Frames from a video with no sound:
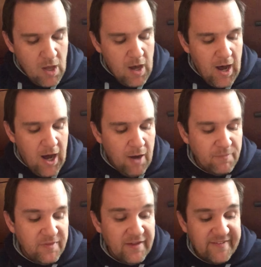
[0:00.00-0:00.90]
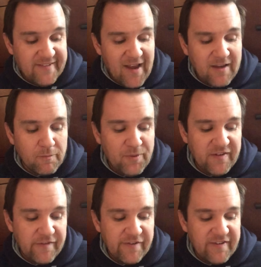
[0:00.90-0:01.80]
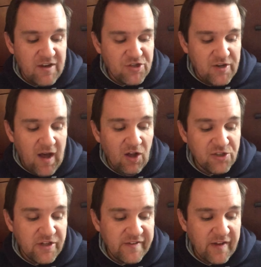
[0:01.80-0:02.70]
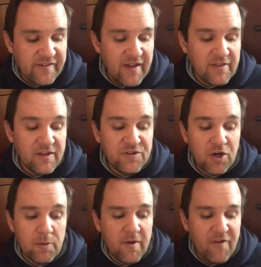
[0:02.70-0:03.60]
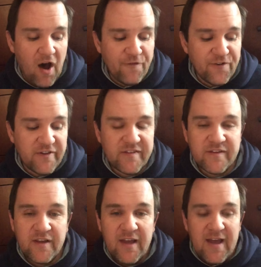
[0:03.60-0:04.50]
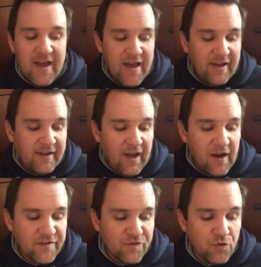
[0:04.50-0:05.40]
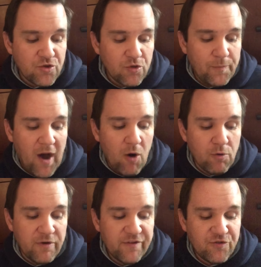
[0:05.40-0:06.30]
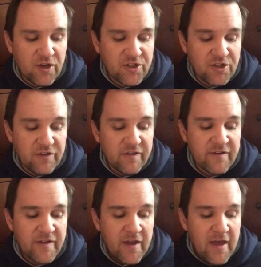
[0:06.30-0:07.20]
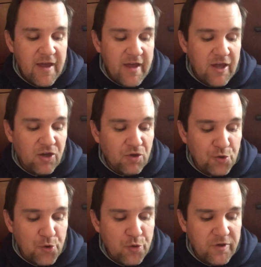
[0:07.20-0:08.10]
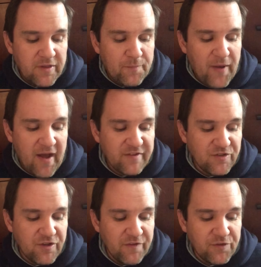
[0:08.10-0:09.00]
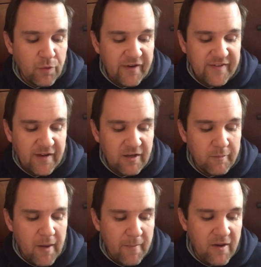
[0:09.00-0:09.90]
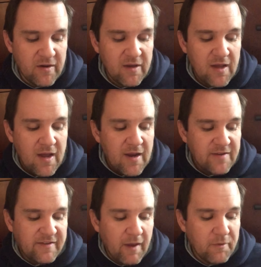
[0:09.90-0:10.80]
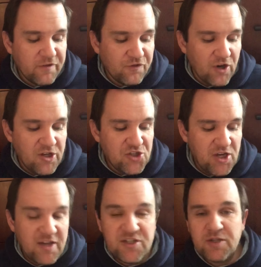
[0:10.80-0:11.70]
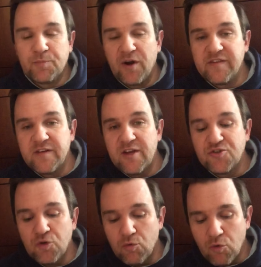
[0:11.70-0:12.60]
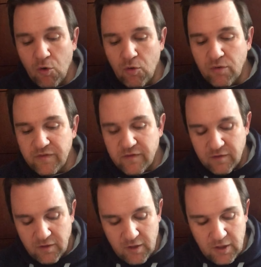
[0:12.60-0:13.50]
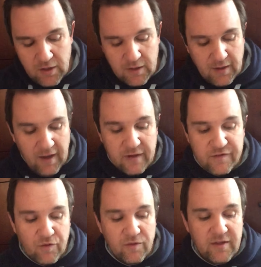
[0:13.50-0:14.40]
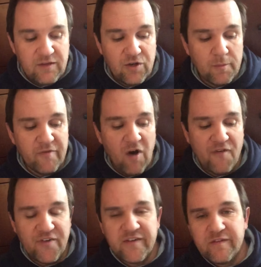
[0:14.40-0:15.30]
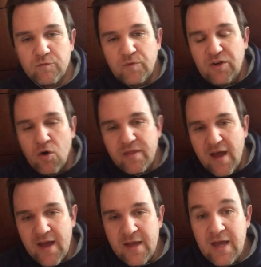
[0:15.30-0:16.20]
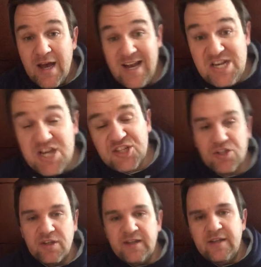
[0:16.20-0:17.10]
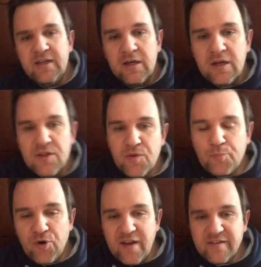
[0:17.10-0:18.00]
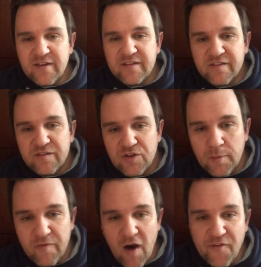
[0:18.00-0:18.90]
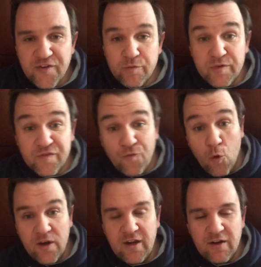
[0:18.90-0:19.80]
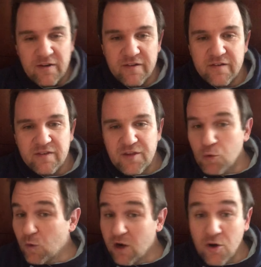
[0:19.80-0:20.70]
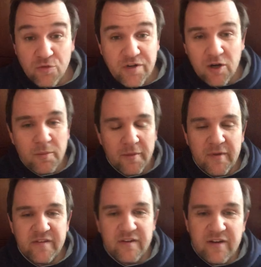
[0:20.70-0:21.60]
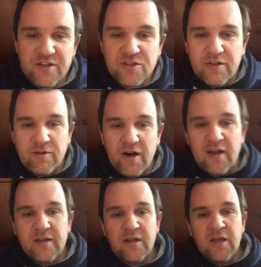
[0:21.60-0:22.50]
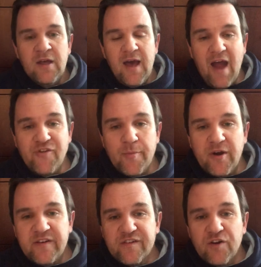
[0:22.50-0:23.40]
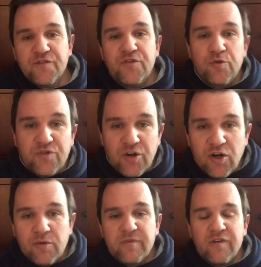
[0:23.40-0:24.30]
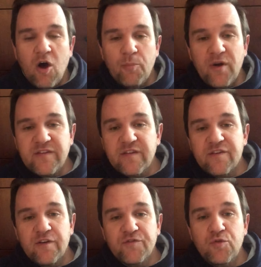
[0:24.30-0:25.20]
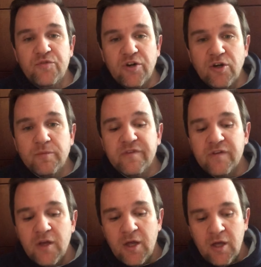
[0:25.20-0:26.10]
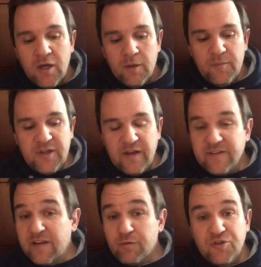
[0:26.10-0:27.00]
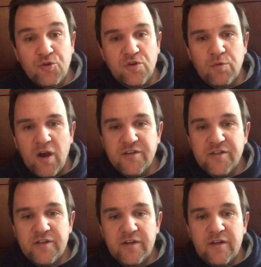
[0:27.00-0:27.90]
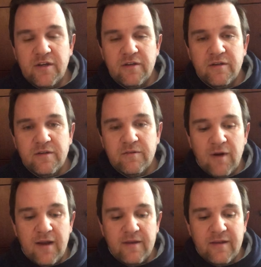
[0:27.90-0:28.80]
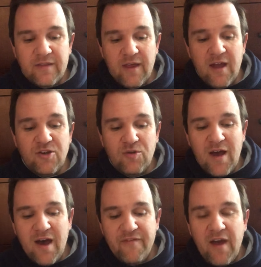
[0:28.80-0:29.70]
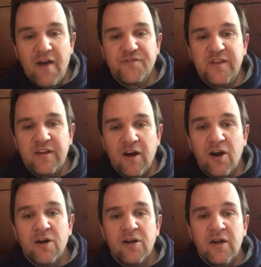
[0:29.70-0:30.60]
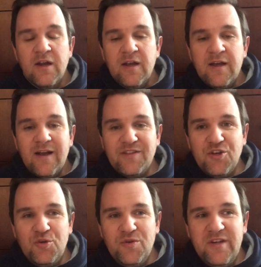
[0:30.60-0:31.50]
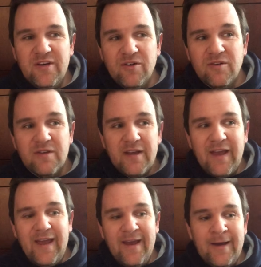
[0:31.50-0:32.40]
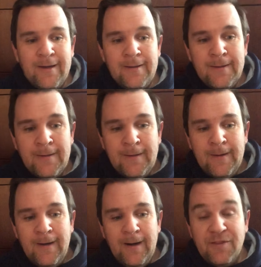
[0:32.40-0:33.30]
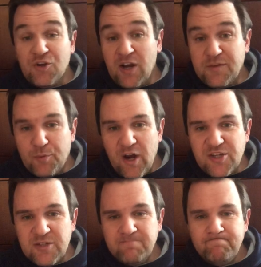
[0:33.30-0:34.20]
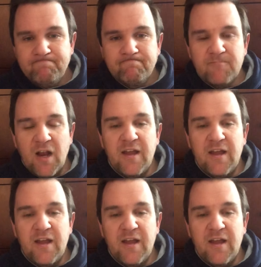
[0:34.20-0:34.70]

The second piece of essential knowledge says that the term of office and constitutional power restrictions, including the passage of the 22nd Amendment, demonstrate changing presidential roles. Okay, so the term of office, we know that initially the president's term of office was 4 years. There were no term limits initially, right? Everybody served 2 terms. All presidents served 2 terms because that's what George Washington did, right? And then you have FDR and the New Deal and the Great Depression, right?